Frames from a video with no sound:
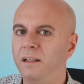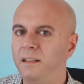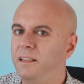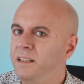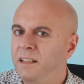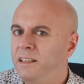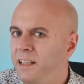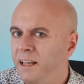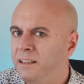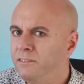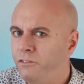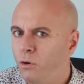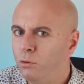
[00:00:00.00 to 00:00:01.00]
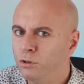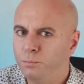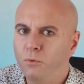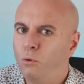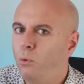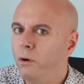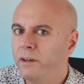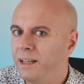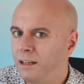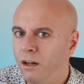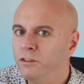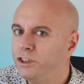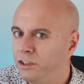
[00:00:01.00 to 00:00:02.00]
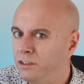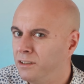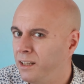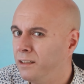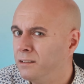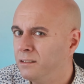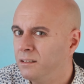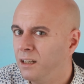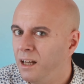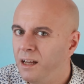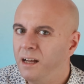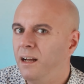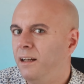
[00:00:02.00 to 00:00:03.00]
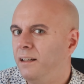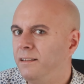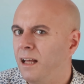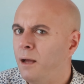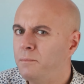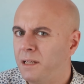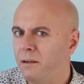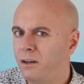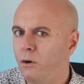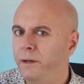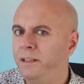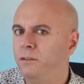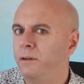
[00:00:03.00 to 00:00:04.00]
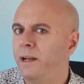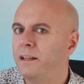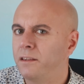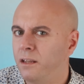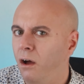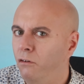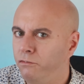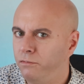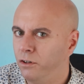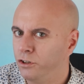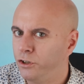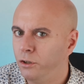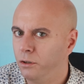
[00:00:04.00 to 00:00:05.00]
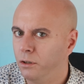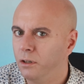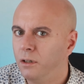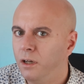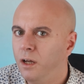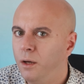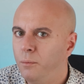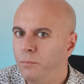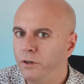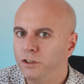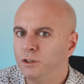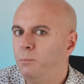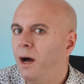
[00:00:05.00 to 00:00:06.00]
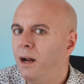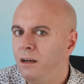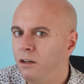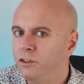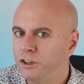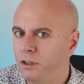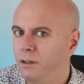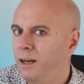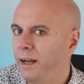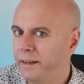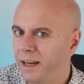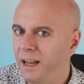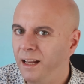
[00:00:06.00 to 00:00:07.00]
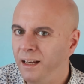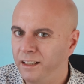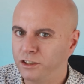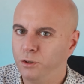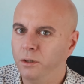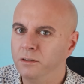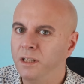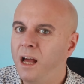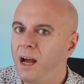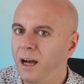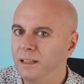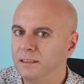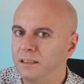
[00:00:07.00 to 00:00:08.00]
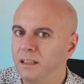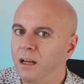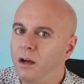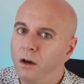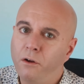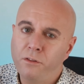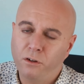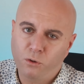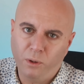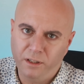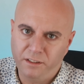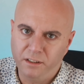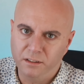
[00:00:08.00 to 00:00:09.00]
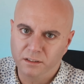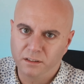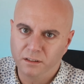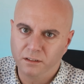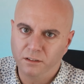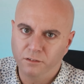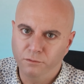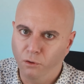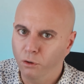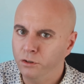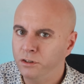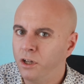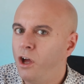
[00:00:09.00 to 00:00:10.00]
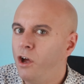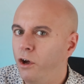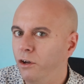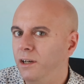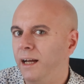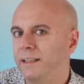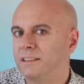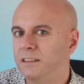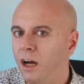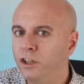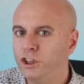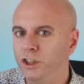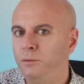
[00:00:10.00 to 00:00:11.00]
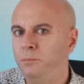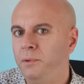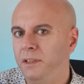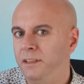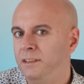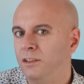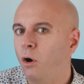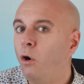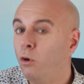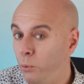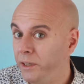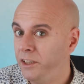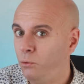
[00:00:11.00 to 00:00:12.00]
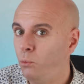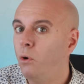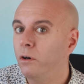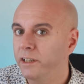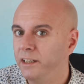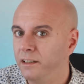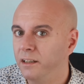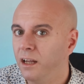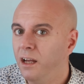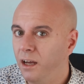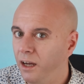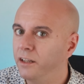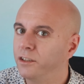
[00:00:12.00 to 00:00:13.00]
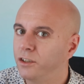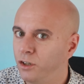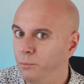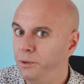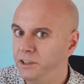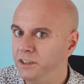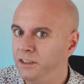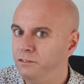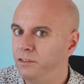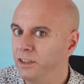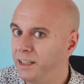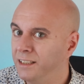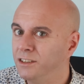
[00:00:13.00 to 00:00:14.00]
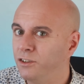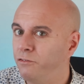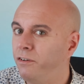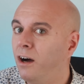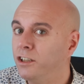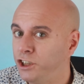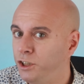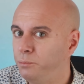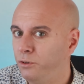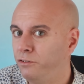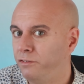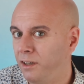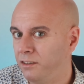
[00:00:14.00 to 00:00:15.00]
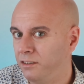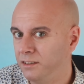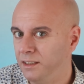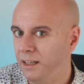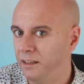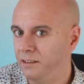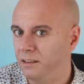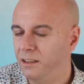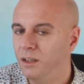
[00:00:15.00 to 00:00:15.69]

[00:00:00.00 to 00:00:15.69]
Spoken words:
Is it the end for small rocket launchers then? Times are going to get tough for sure, but a small launcher like Electron has other qualities. First, unlike Starship, it is already working and competitive against the far cheaper Falcon 9.